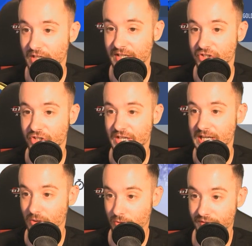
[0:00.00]
So let's just
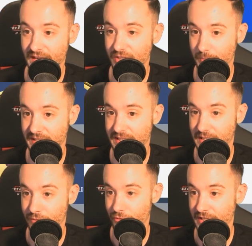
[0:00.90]
take a look at the
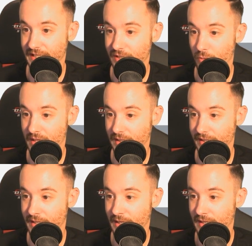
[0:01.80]
SBCs really
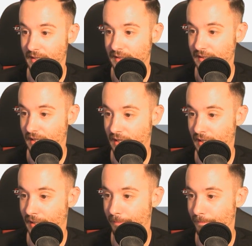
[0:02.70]
quickly.
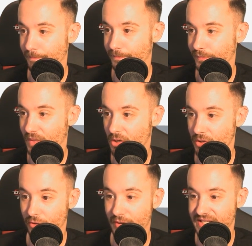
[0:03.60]
Got
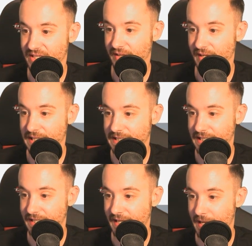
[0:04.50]
Goretzka there,
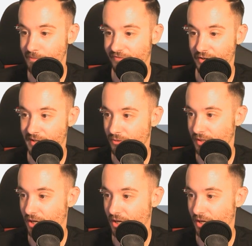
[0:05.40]
CDM, very good